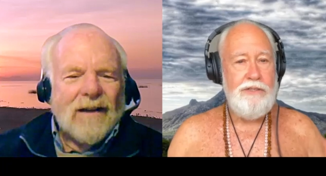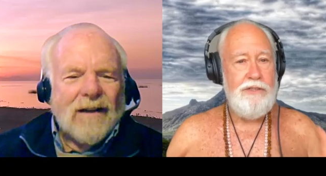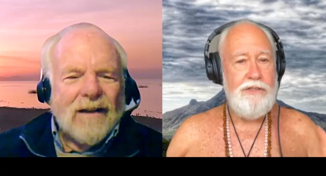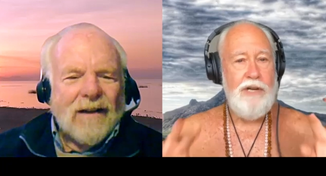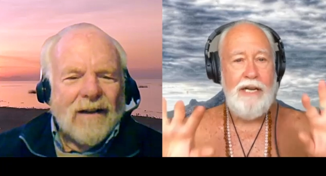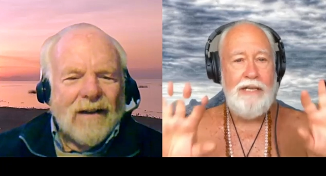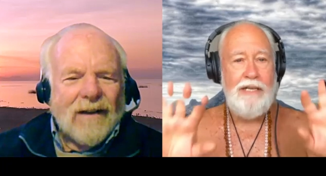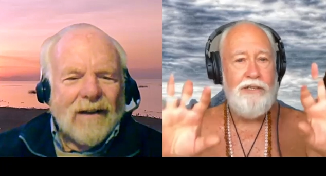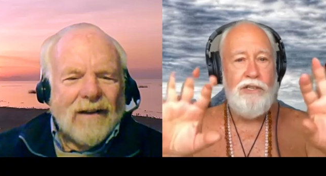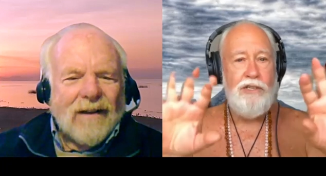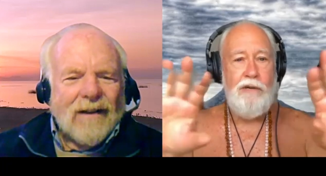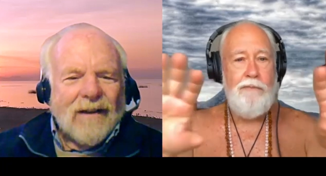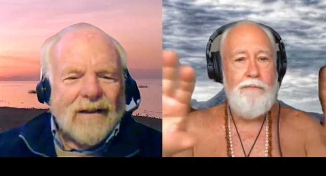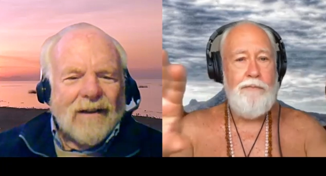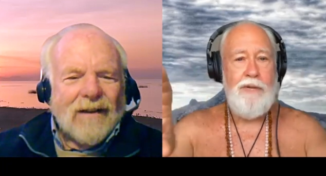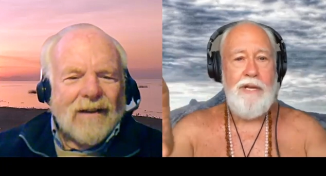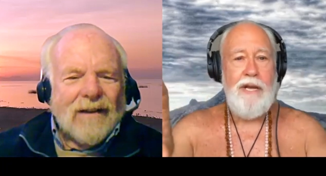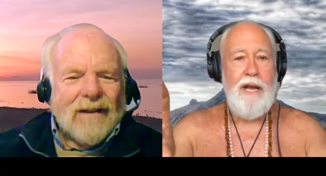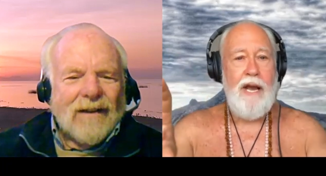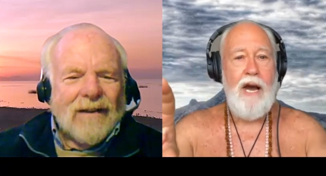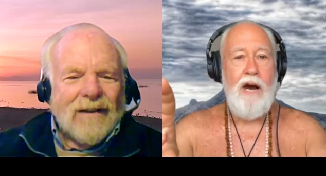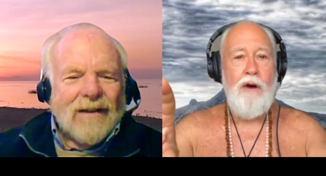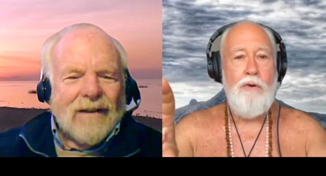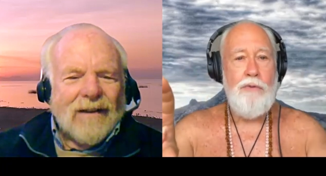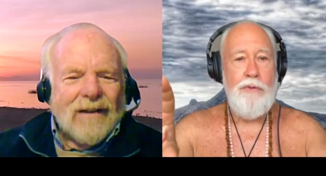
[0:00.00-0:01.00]
Speaker 1: not
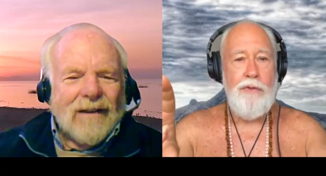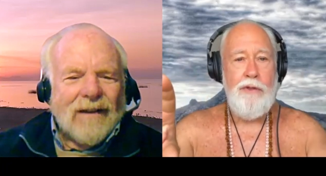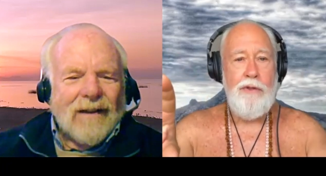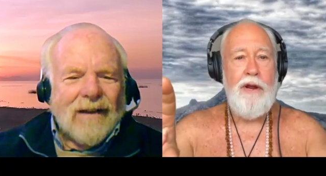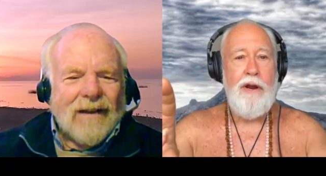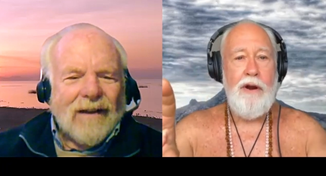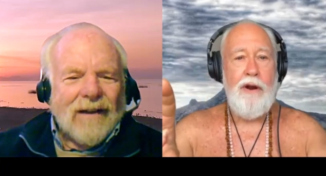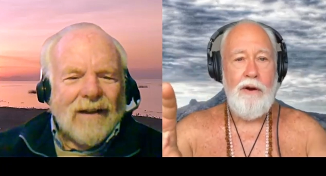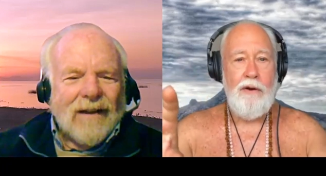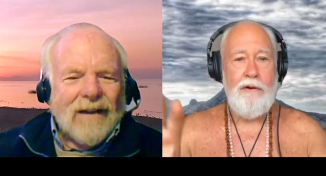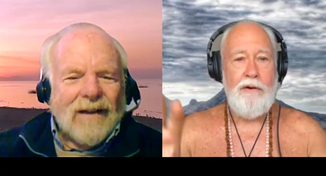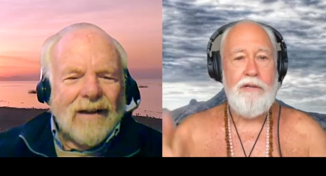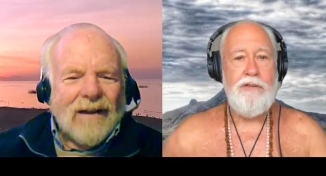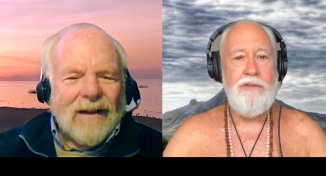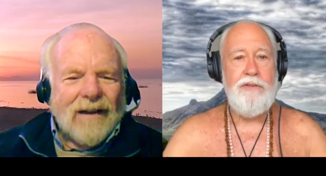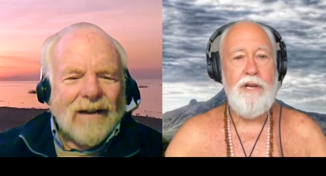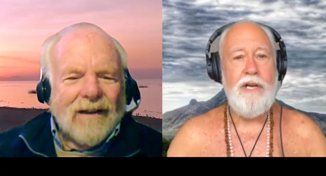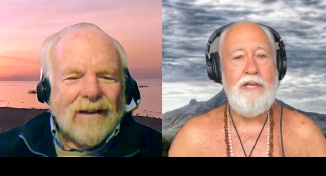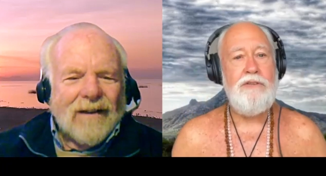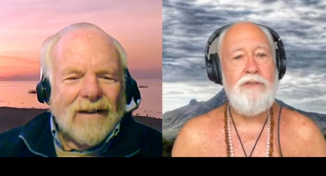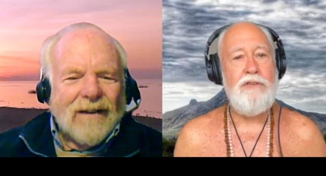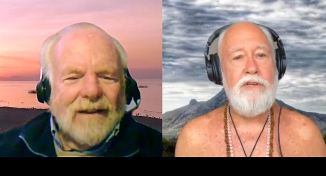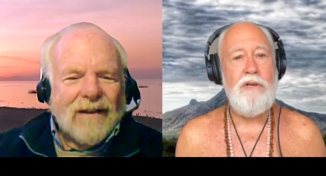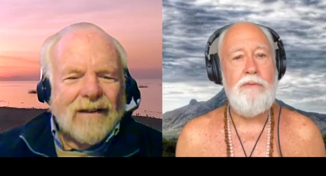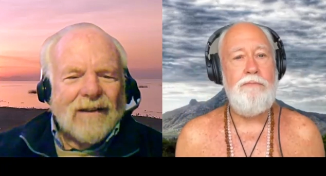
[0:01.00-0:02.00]
something out there. It's
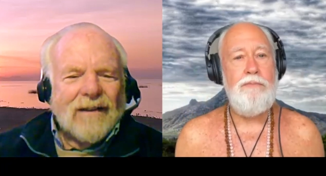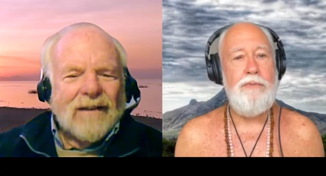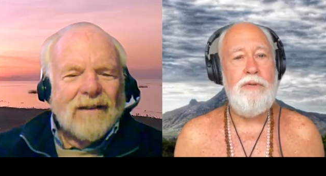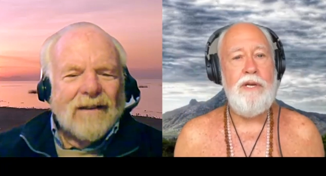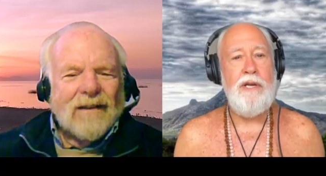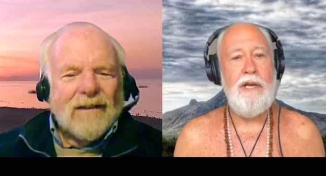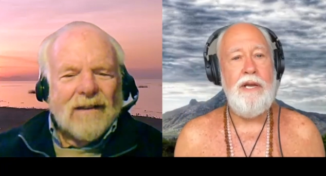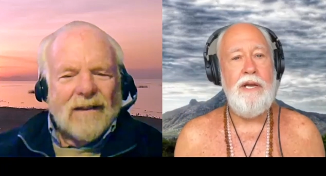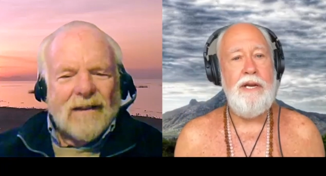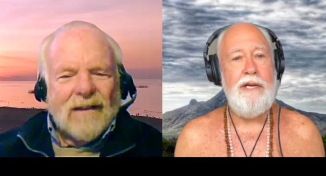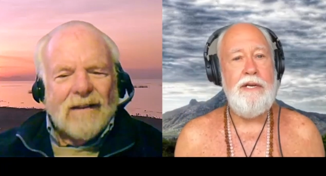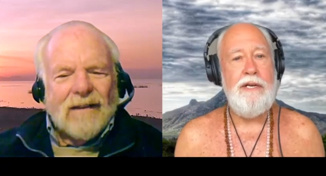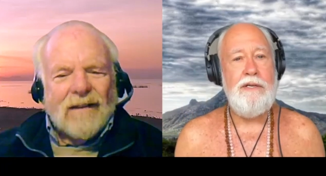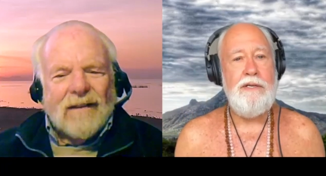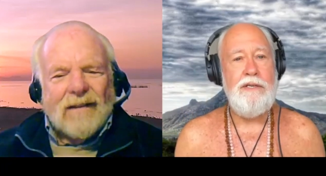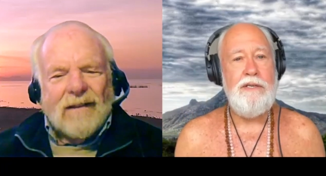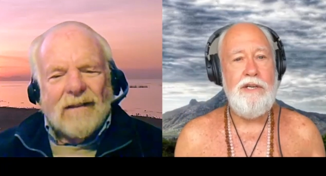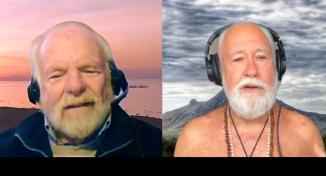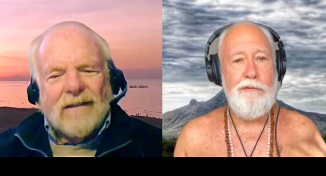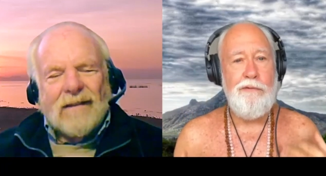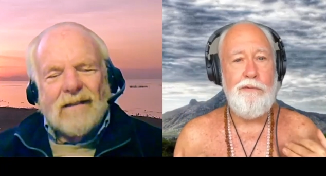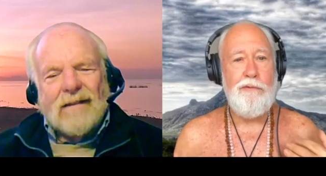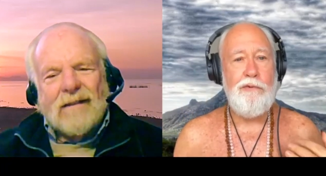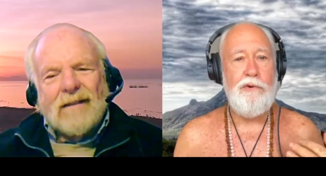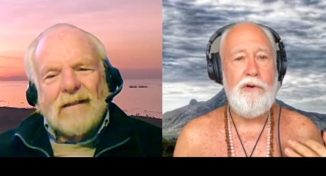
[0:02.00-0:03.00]
not something any
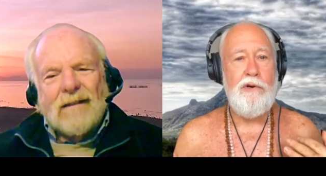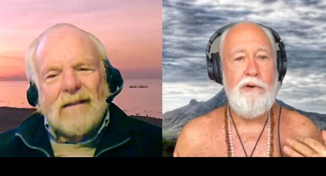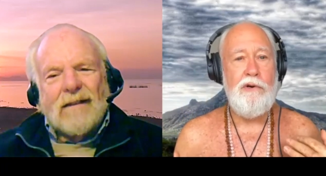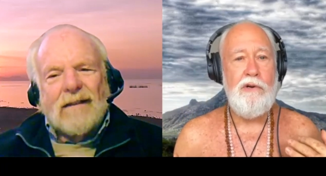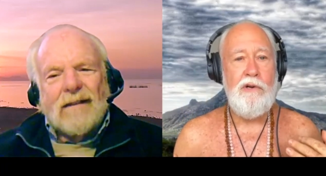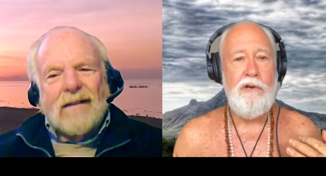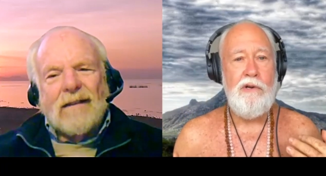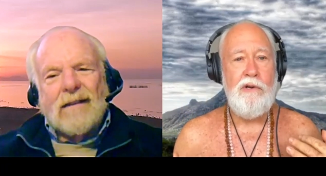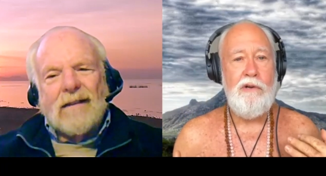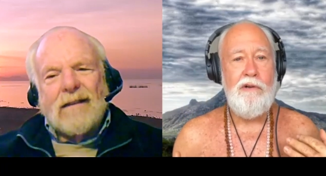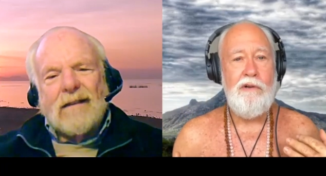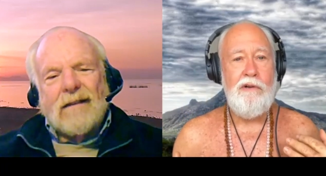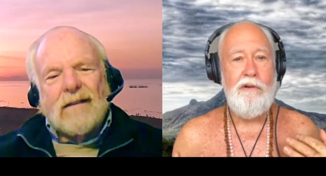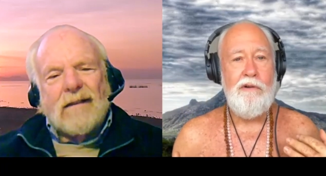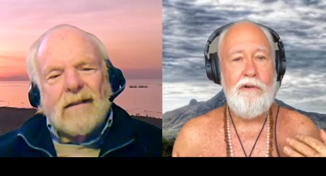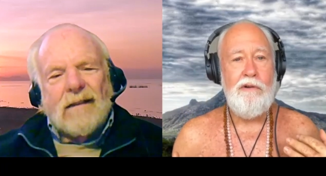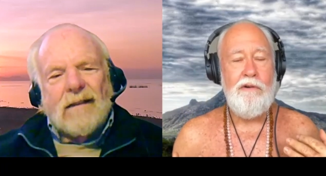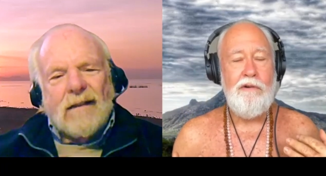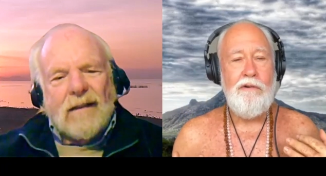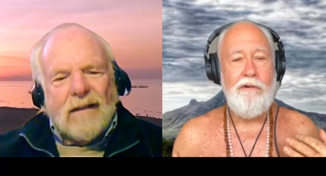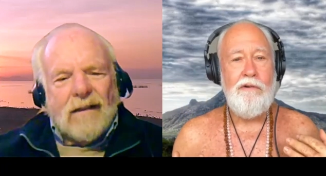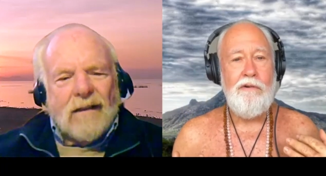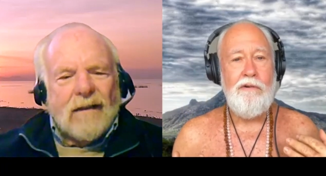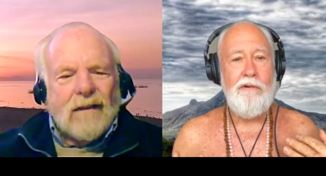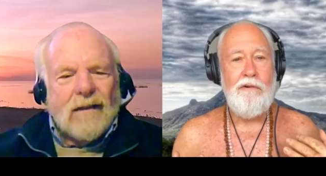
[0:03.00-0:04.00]
different
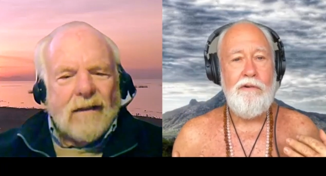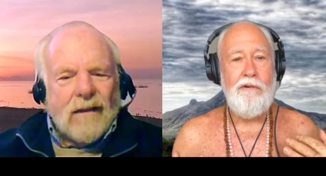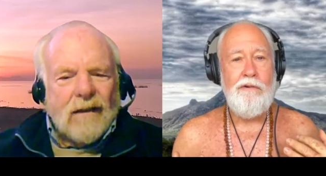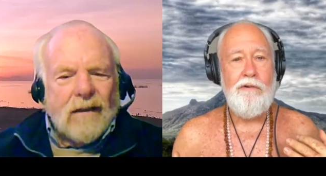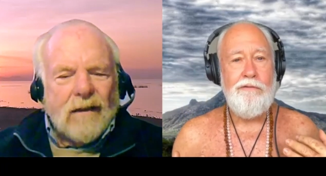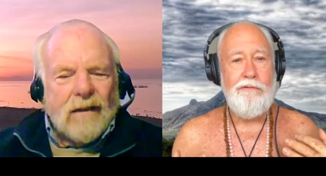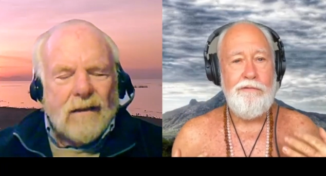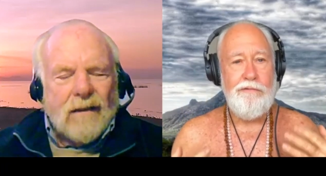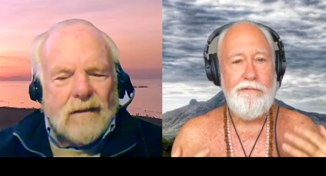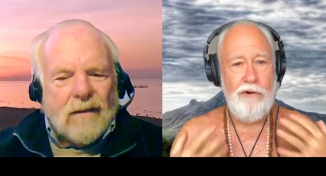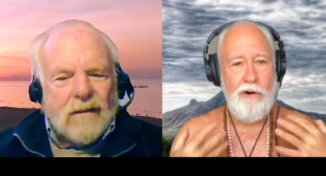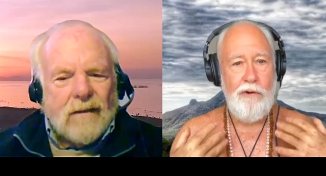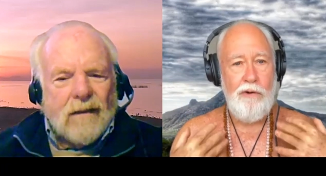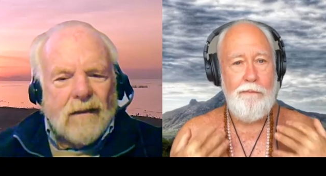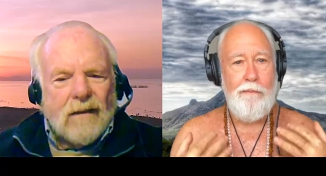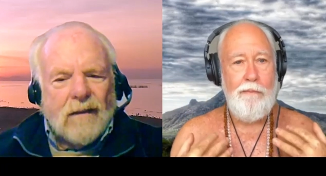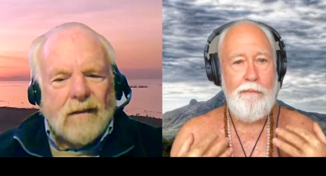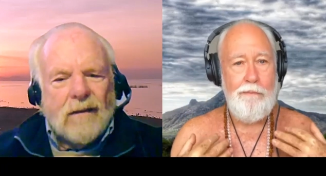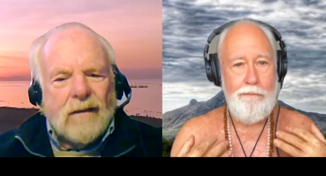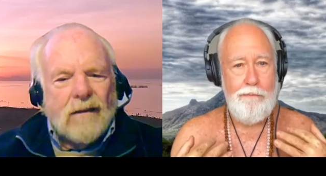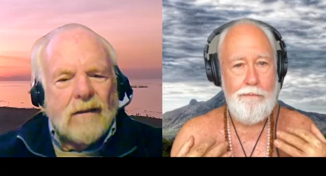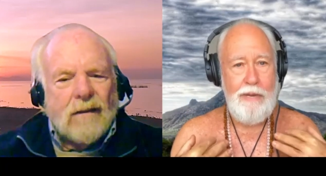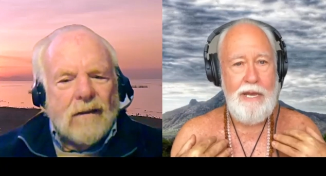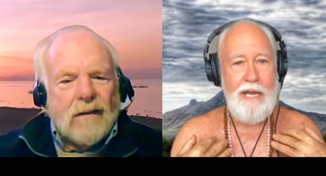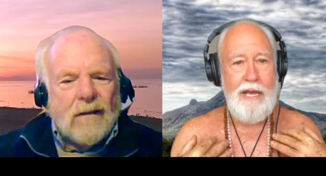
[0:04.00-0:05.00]

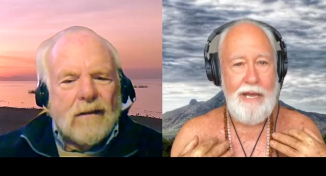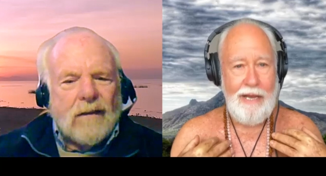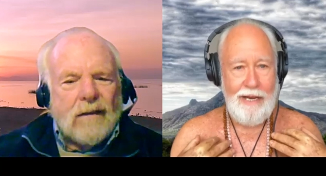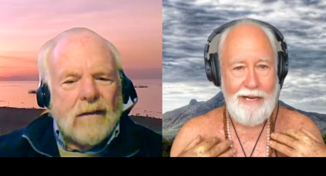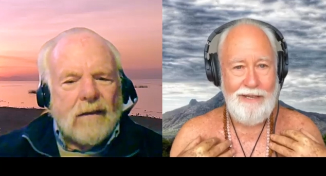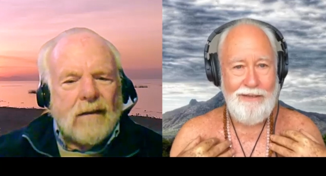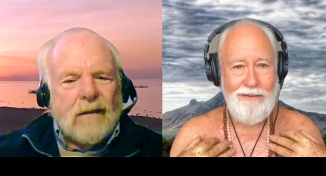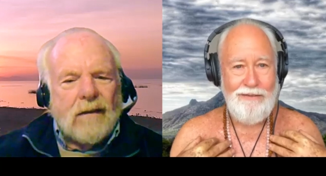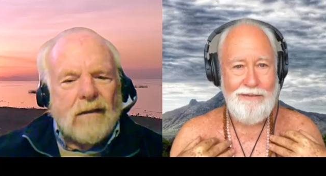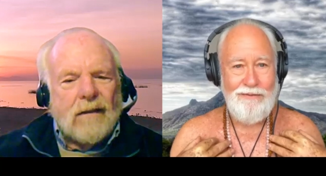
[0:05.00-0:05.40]
from me.